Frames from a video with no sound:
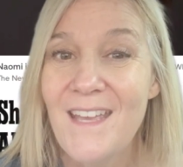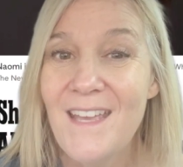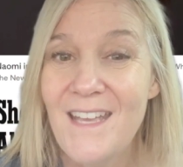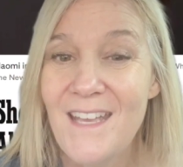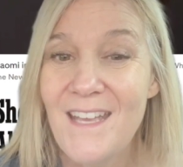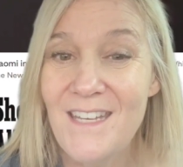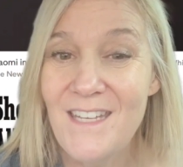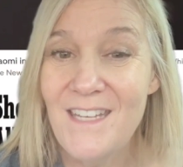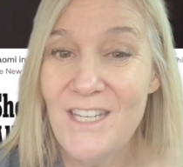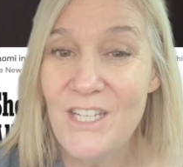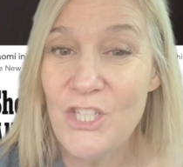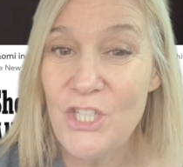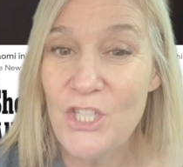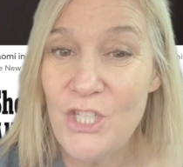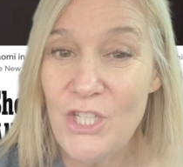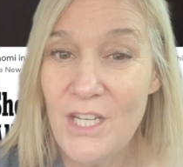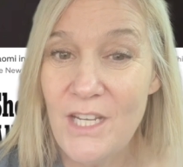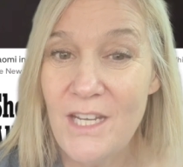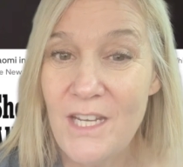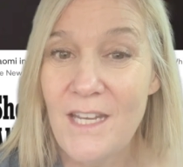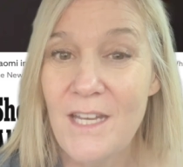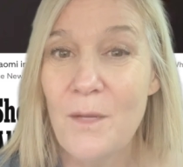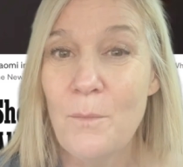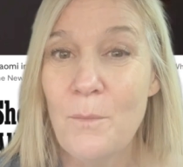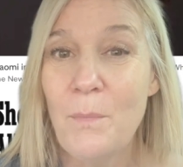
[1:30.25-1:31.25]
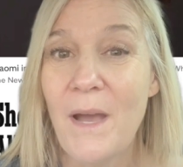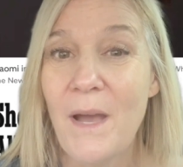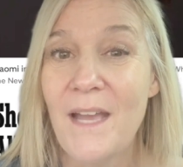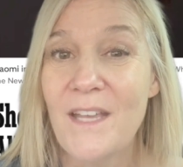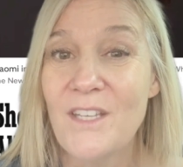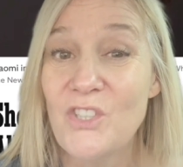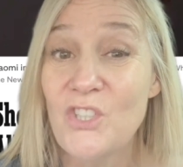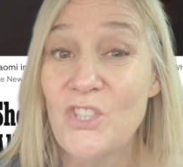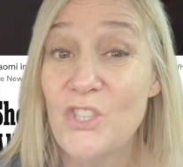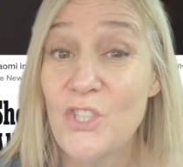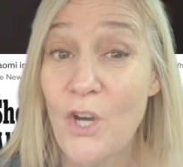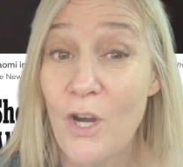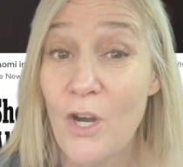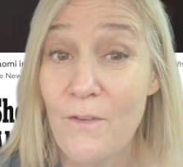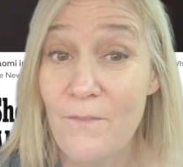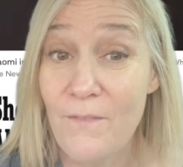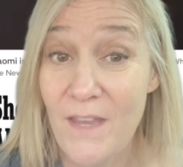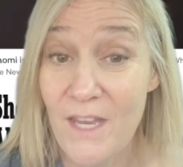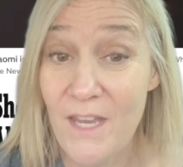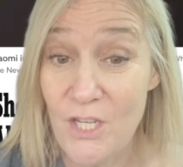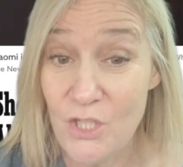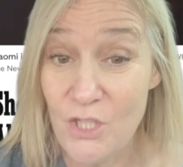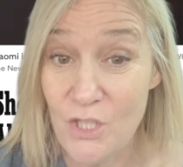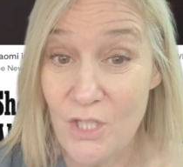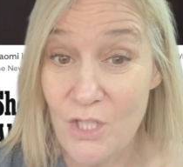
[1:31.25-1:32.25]
initiated by
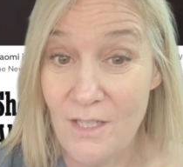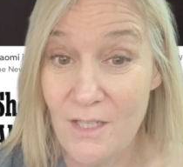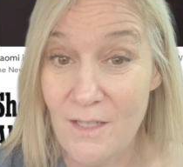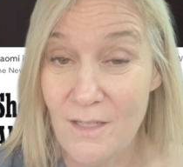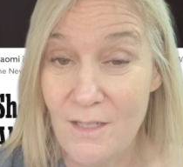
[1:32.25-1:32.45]
starvation.